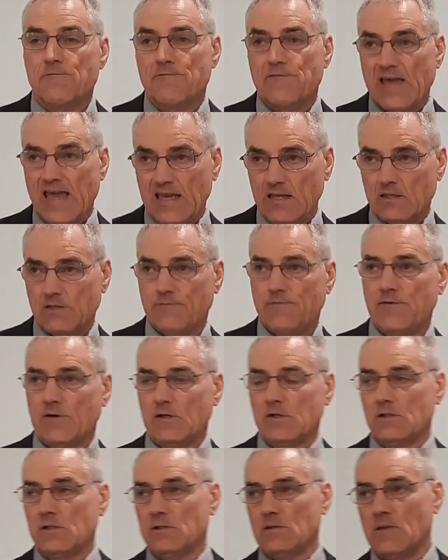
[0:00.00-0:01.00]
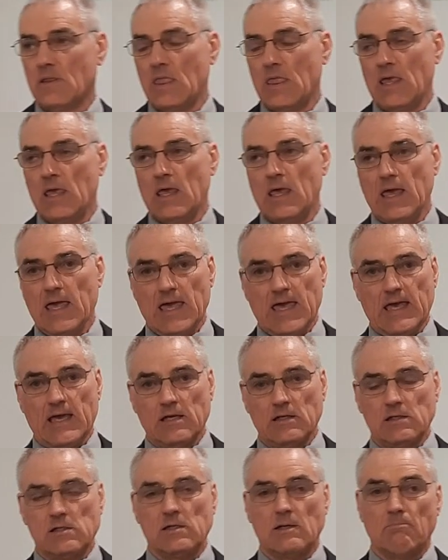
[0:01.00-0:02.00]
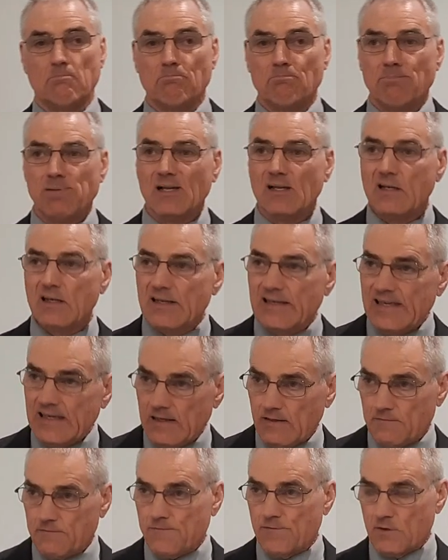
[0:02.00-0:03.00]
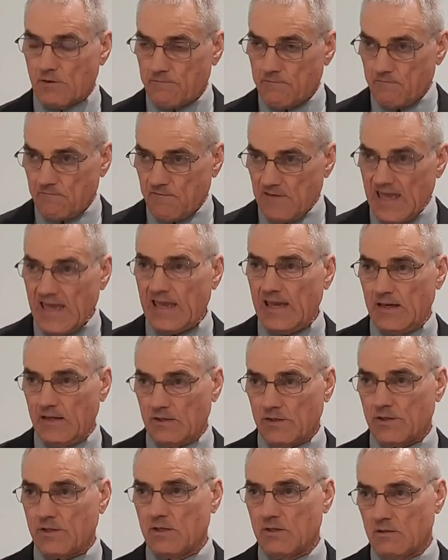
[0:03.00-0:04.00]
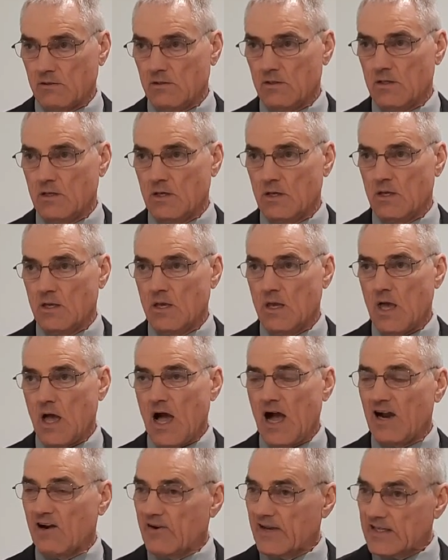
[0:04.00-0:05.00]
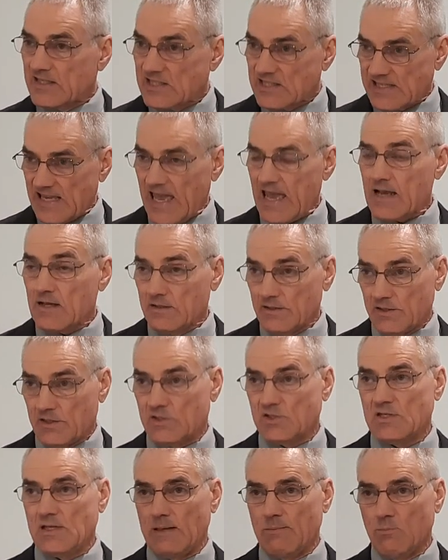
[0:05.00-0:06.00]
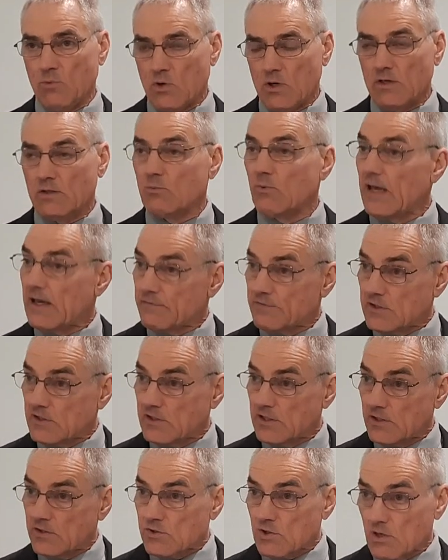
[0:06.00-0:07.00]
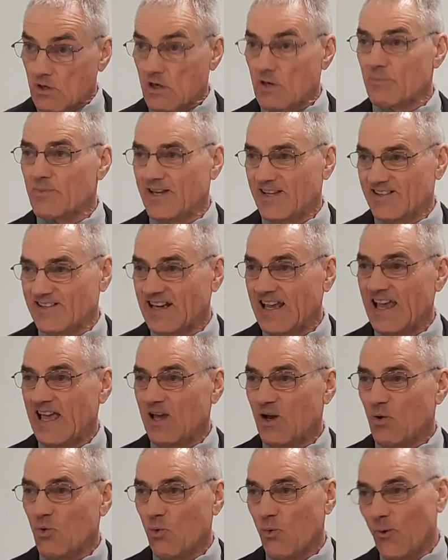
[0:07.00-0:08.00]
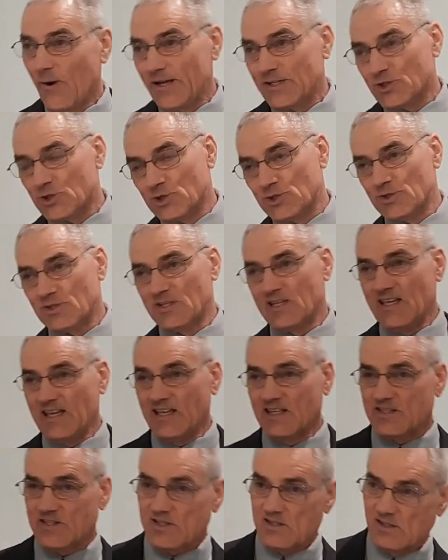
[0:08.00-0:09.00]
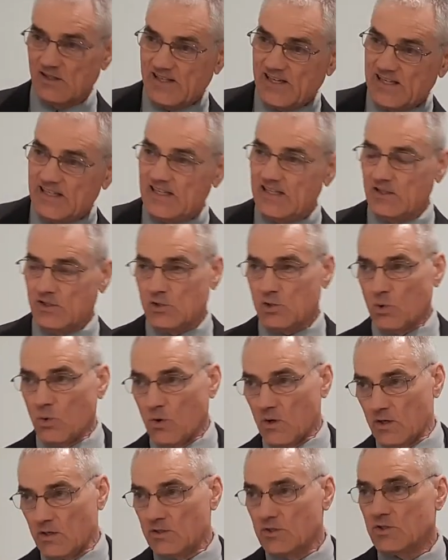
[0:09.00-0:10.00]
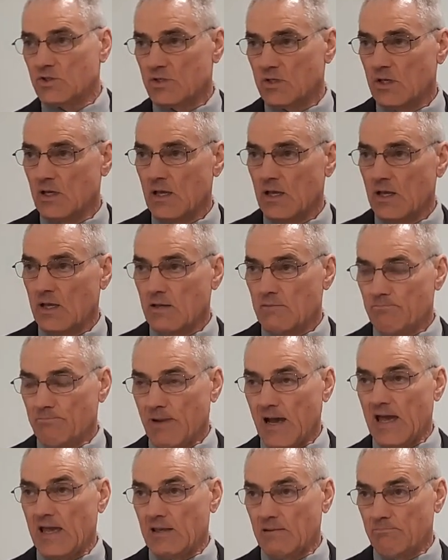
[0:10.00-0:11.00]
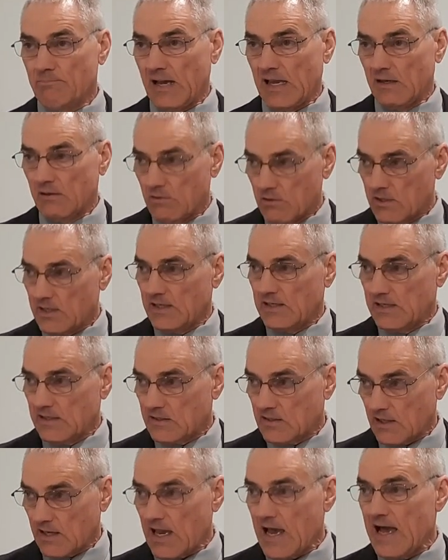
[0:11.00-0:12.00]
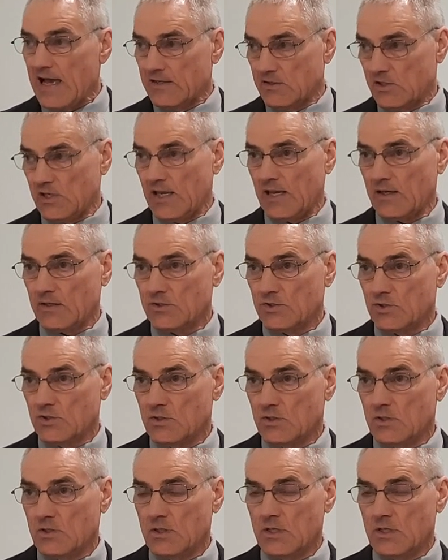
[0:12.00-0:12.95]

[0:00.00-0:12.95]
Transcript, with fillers: Faithful and belief or faith are exactly the same word. we have to determine which it's leaning towards by, by looking at the context.